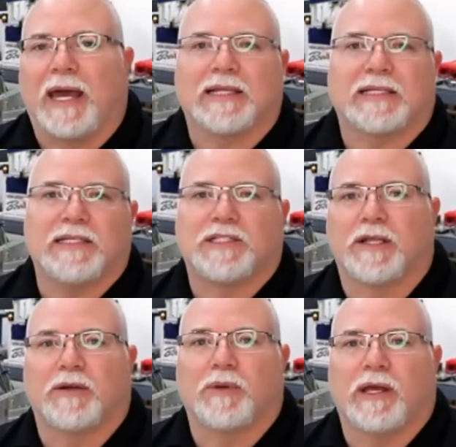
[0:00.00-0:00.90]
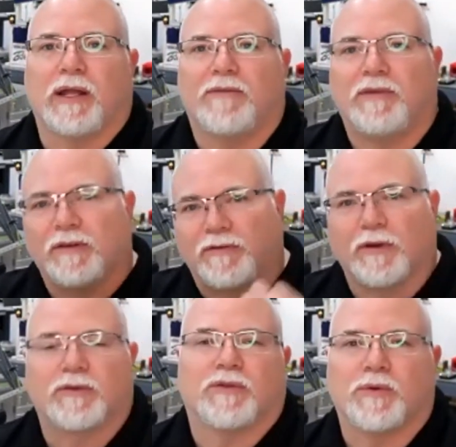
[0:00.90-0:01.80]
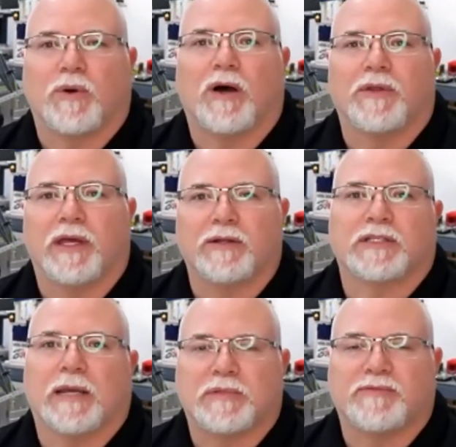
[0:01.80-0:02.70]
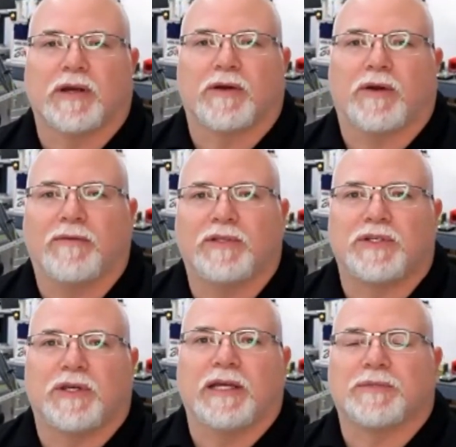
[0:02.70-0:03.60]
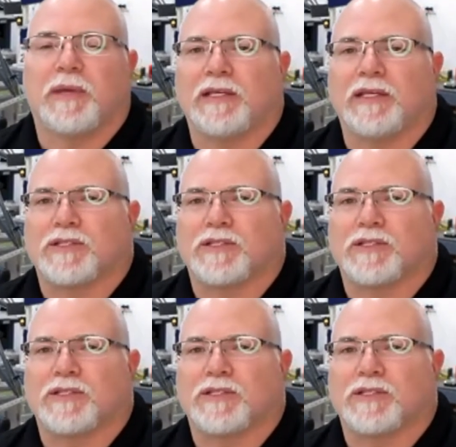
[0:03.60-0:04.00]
past each other without having to filter through all the other types of aircraft that you guys make.